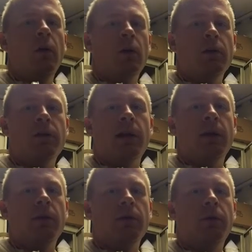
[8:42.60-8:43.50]
or the
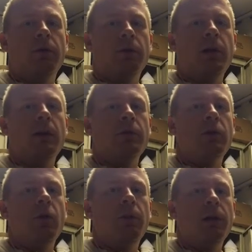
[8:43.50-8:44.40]
second or third time
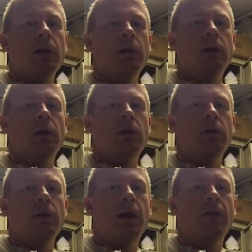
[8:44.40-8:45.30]
you'd open it, you know,
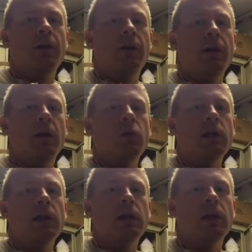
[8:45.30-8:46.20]
you'd have the thing a
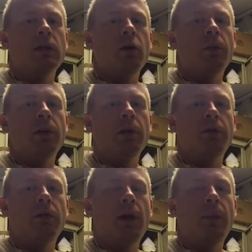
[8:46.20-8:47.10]
week and you'd open it,
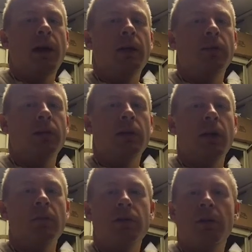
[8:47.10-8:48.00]
that bag 3
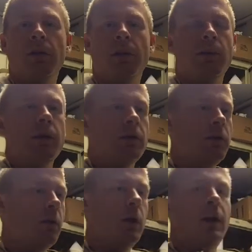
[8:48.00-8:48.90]
times. So I think I'm going to
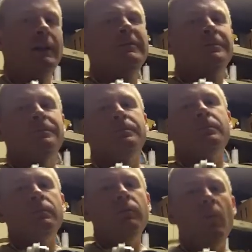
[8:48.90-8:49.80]
do
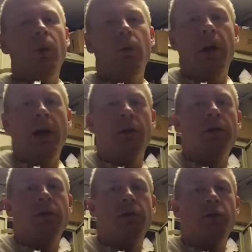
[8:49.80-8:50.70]
what I heard
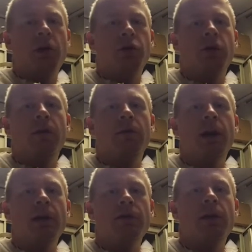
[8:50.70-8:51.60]
a suggestion of
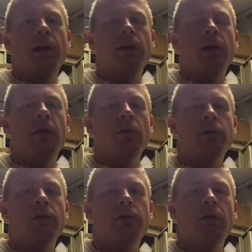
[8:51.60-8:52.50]
last night, and that
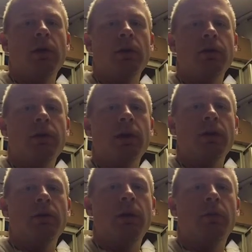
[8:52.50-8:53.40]
was to just get
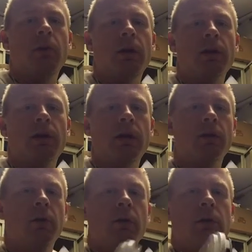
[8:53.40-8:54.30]
a Tupperware container